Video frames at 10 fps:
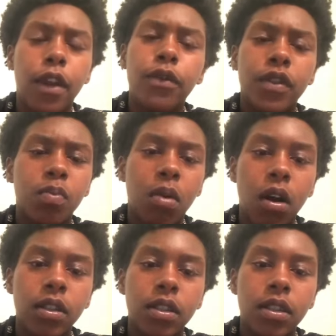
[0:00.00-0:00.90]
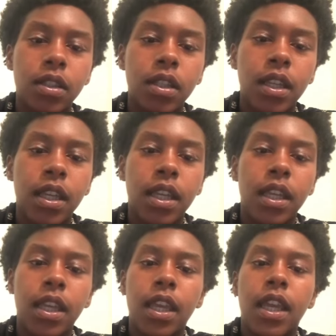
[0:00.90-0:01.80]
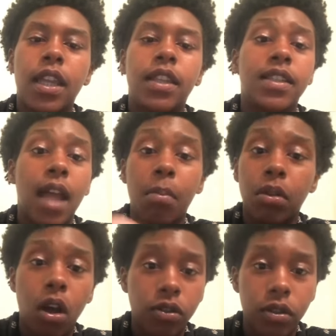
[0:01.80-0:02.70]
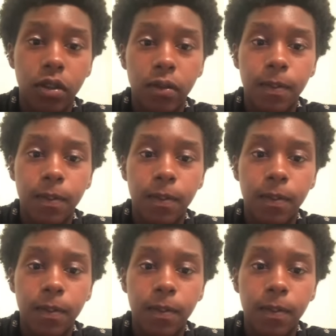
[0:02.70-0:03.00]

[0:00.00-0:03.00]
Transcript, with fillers: response does not belong to you